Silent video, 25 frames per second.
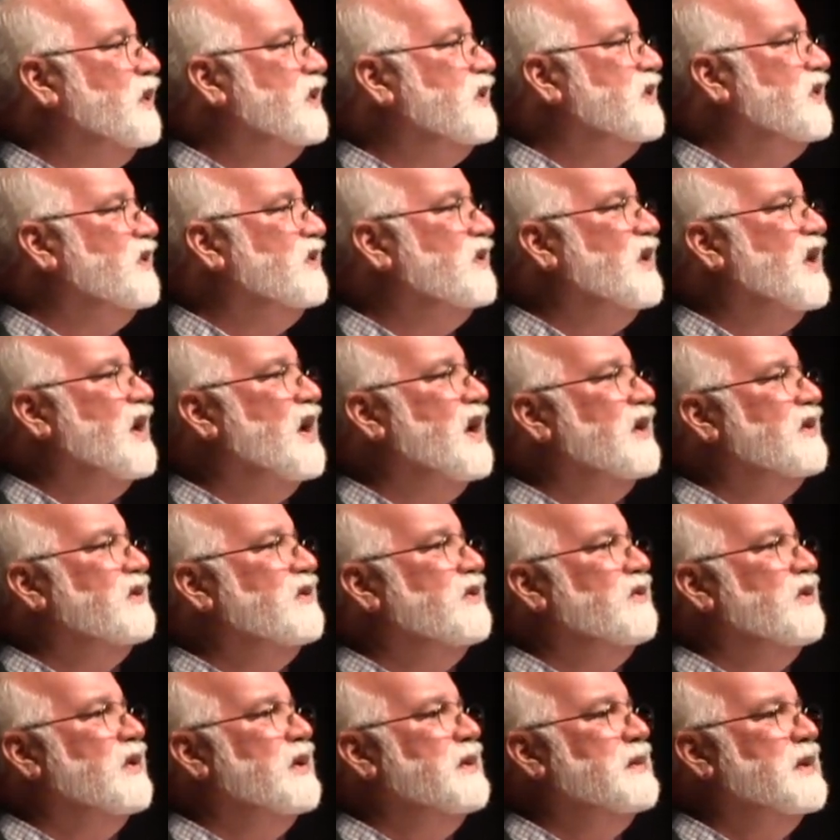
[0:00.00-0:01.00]
which is God's
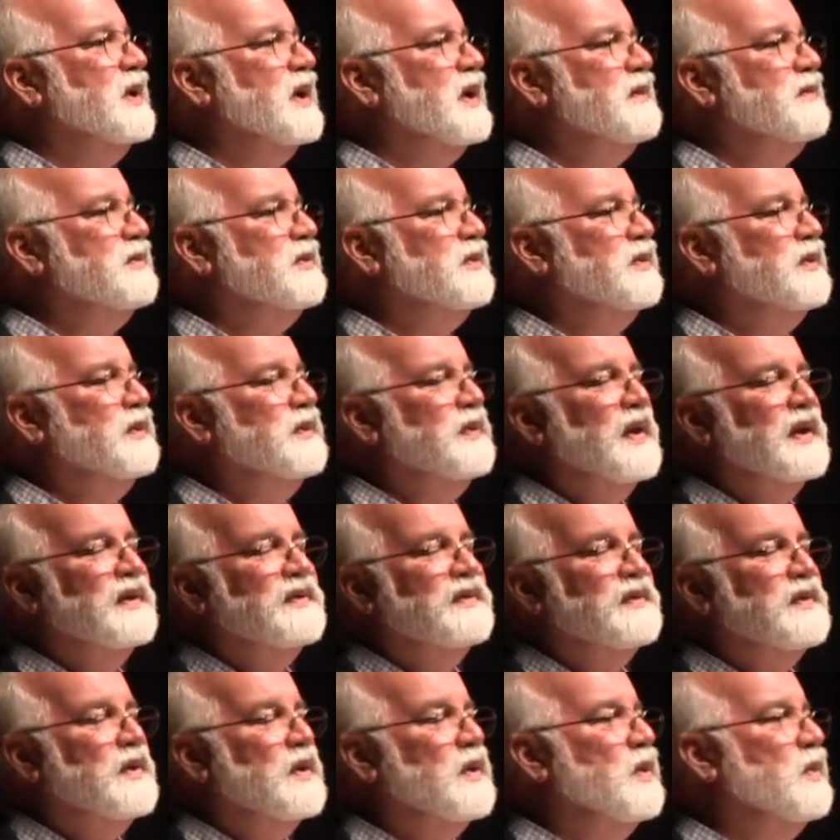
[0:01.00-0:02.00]
dream come true.
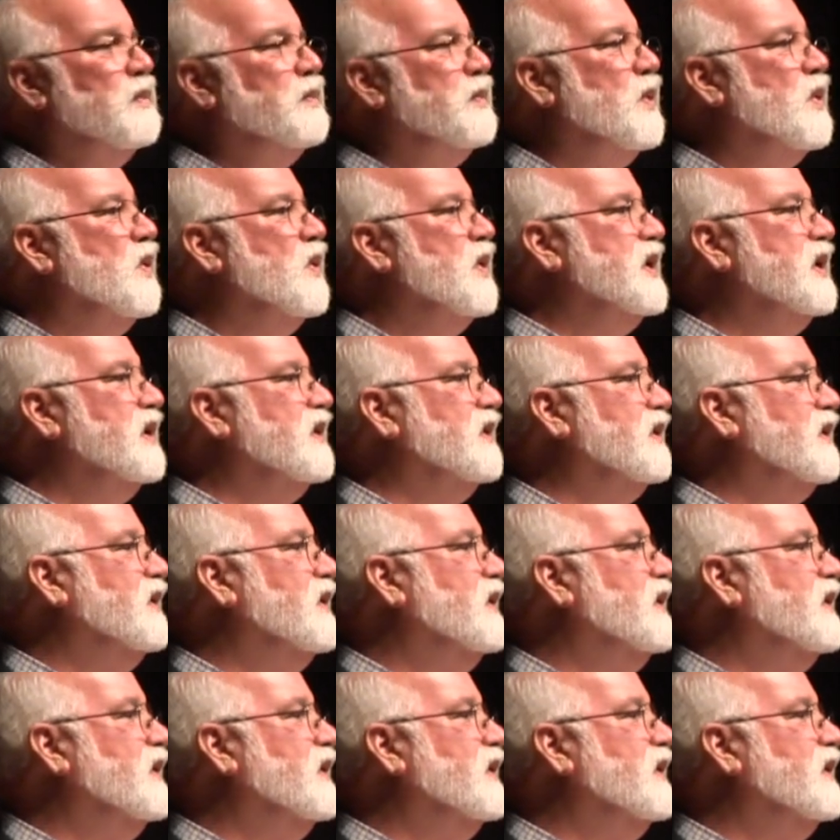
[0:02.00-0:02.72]
That's the whole point.